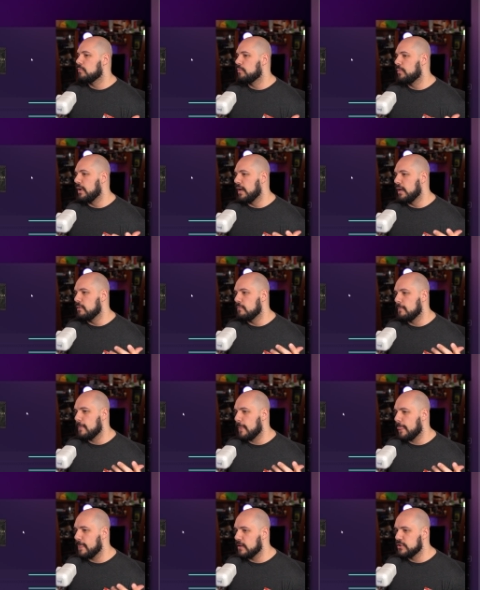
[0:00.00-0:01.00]
But
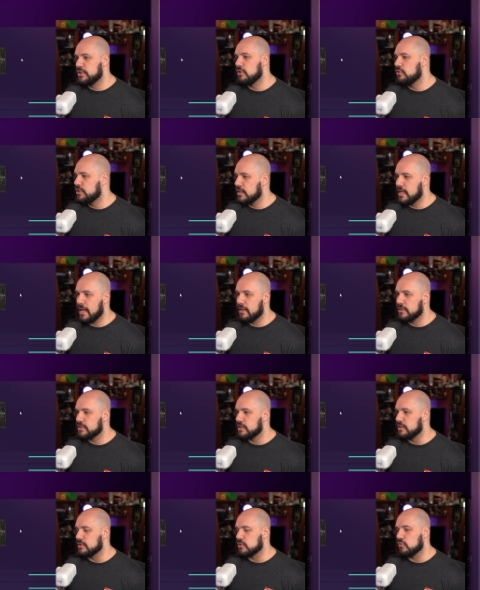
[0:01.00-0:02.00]
GOG
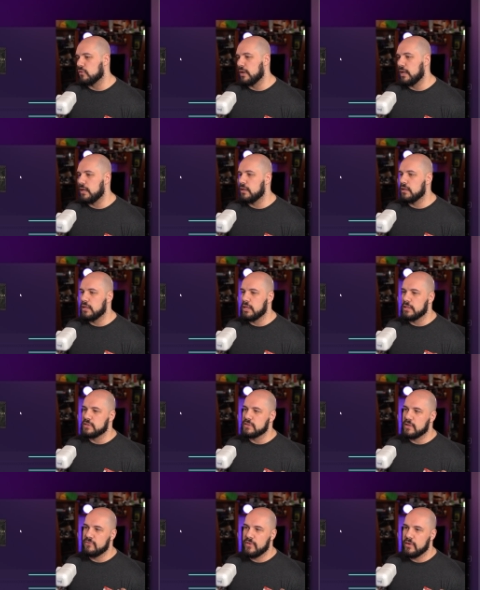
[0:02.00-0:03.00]
Galaxy is great. It's
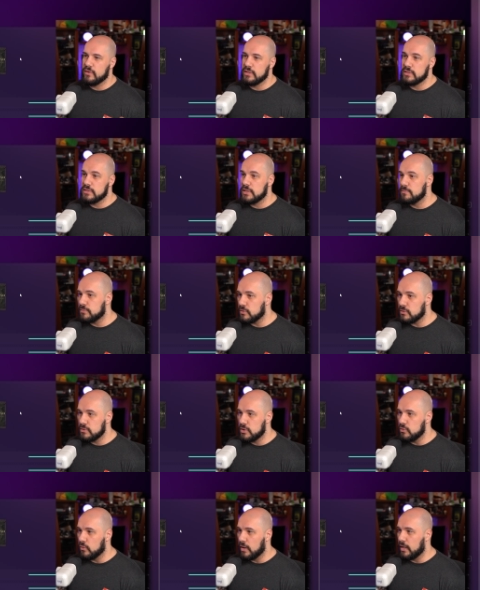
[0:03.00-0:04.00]
a very simple
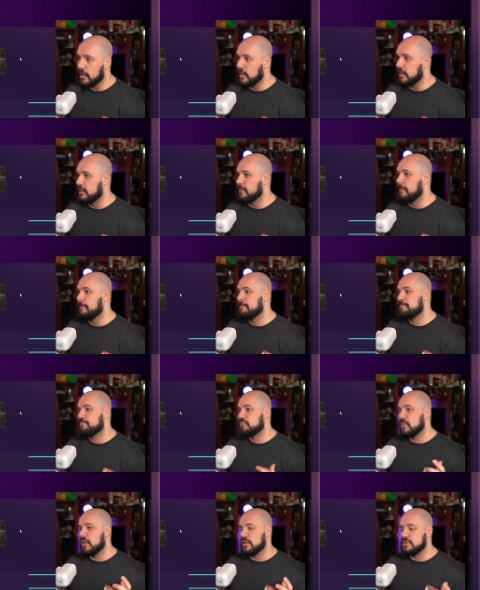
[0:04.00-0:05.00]
UI.
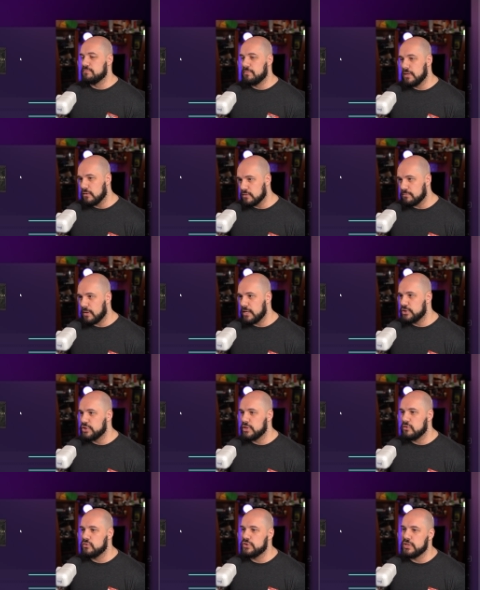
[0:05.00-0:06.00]
It's built by
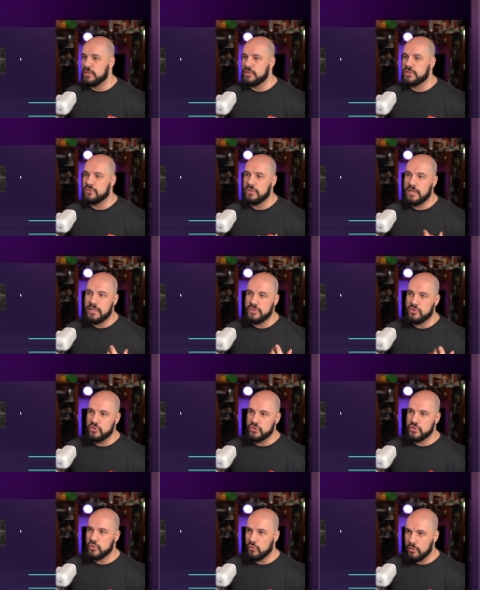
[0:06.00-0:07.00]
GOG, so it has their
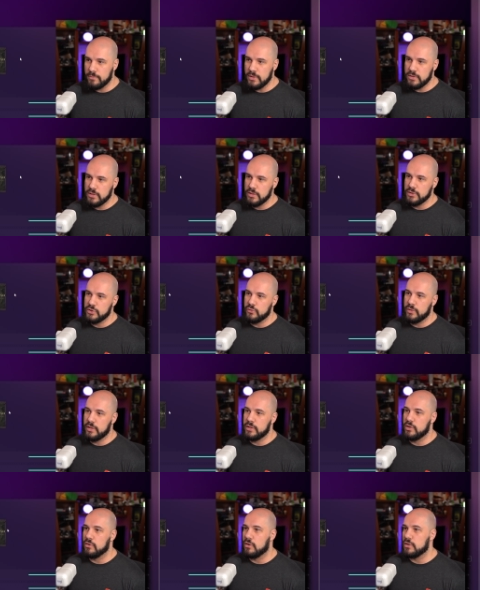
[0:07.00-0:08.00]
store built into it.
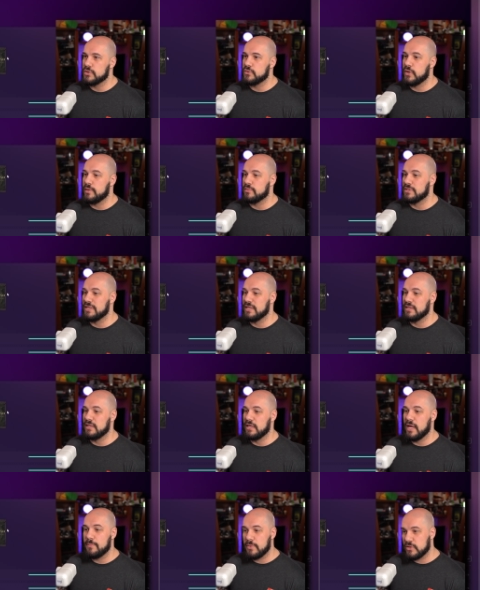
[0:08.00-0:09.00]
You're also able to get
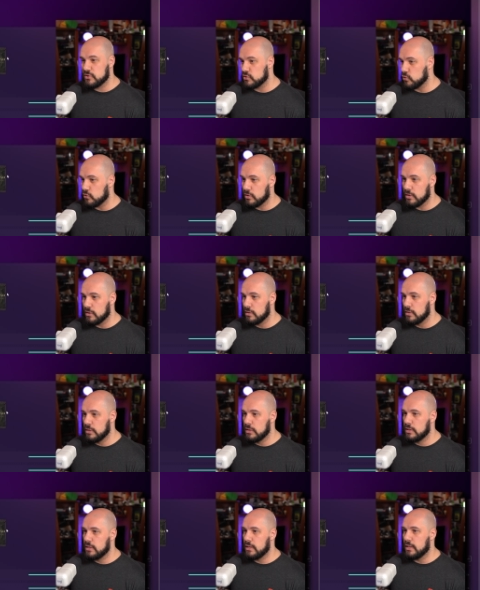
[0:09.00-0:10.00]
the Epic Store
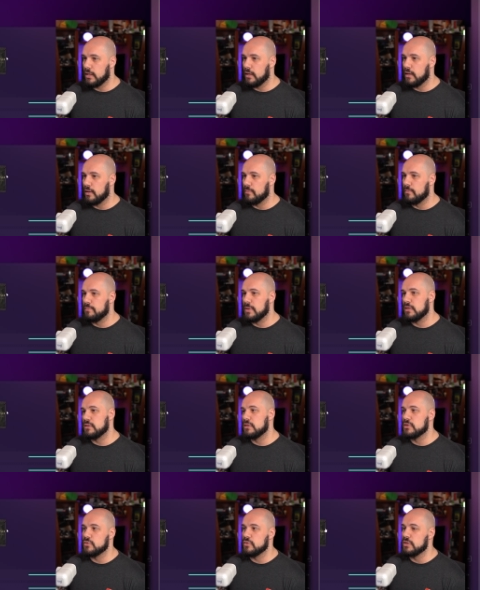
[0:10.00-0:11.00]
um, built
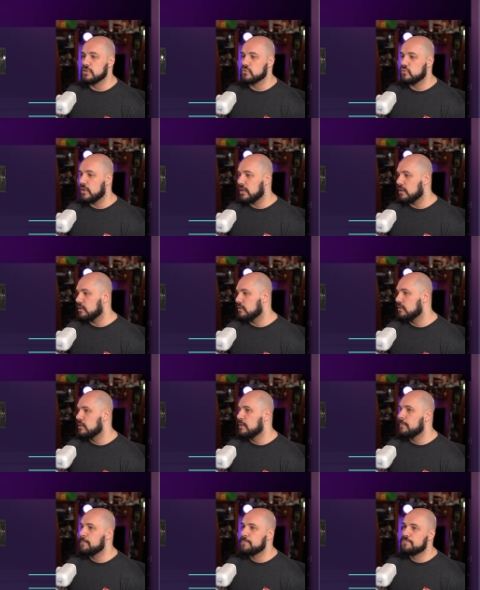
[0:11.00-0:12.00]
into it as well.
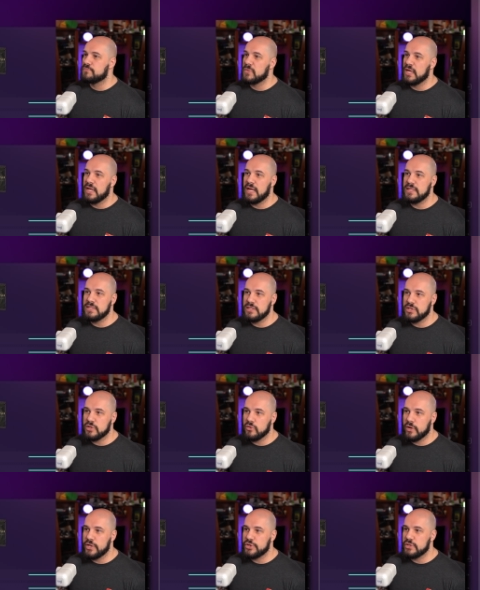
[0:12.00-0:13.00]
It has
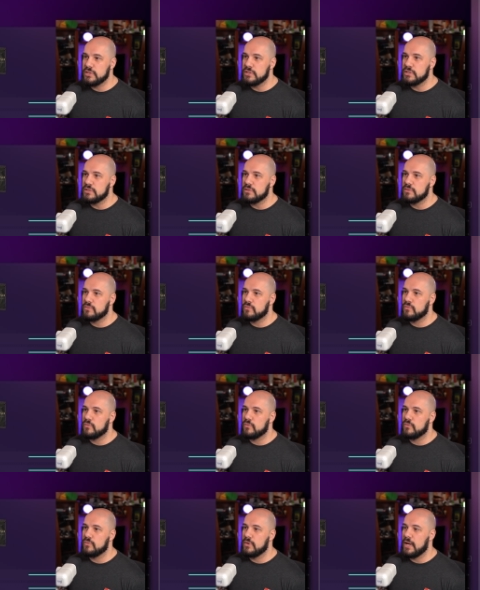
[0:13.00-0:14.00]
integrations
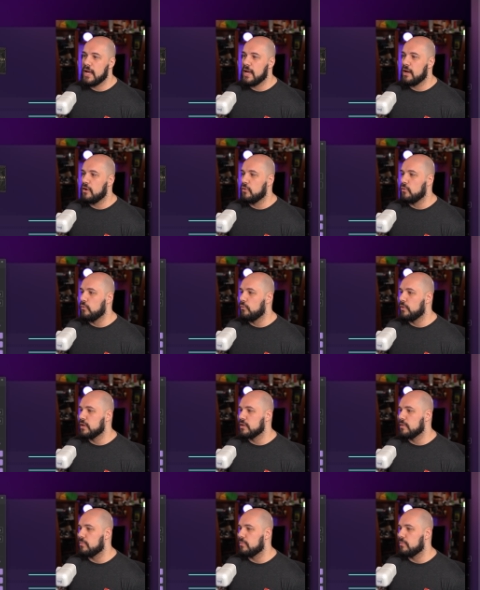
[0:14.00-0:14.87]
now, one of the